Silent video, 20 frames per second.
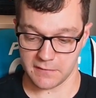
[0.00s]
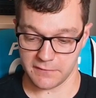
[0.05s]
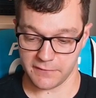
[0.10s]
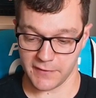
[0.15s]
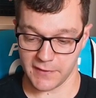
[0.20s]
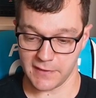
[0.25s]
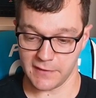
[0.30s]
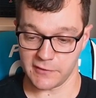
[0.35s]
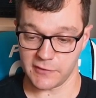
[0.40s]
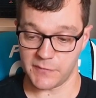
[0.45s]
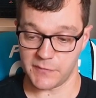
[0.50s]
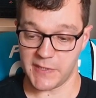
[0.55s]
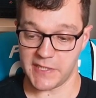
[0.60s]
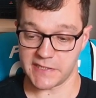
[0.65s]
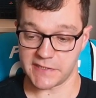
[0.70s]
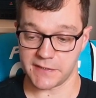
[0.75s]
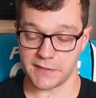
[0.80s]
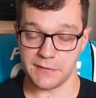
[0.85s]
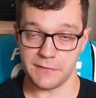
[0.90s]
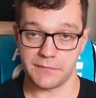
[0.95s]
finally on the
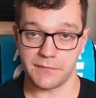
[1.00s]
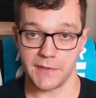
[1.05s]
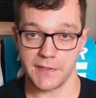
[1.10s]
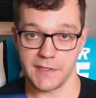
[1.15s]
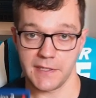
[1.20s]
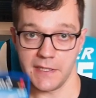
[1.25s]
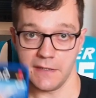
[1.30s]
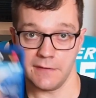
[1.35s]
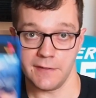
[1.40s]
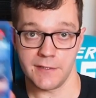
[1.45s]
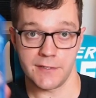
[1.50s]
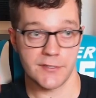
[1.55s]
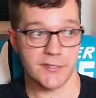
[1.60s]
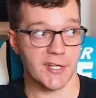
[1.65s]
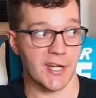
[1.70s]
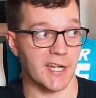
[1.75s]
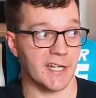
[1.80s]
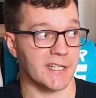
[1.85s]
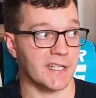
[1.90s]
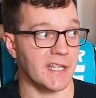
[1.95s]
PS2 front there is
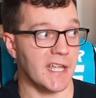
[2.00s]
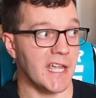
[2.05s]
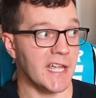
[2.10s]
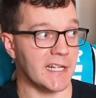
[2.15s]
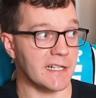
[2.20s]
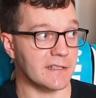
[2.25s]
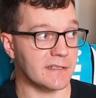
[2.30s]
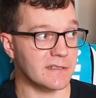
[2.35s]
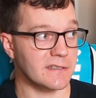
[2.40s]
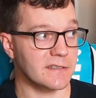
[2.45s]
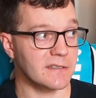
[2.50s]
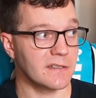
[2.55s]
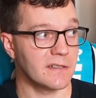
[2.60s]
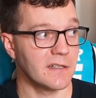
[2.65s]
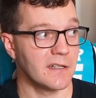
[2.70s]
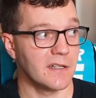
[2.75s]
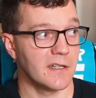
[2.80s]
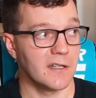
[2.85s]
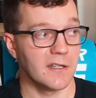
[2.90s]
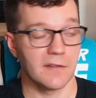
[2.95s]
Jack X,
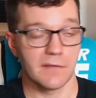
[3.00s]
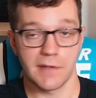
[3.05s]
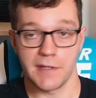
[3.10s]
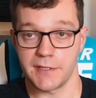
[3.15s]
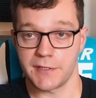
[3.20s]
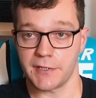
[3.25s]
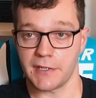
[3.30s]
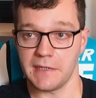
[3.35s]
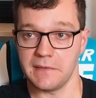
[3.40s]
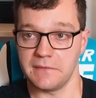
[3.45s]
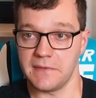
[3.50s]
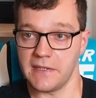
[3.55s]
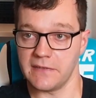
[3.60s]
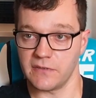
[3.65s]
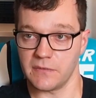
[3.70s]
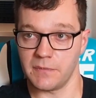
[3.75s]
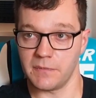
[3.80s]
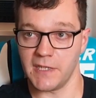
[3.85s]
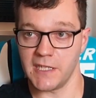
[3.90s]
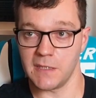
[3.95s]
which I've
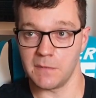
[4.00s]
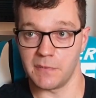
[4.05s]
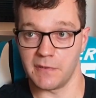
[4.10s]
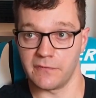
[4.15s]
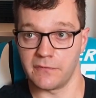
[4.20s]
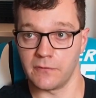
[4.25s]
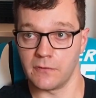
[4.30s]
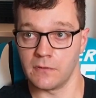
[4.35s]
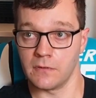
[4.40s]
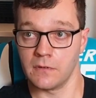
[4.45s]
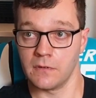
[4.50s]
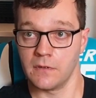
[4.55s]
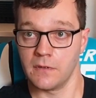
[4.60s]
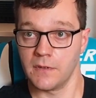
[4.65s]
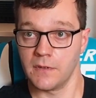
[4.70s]
never played before.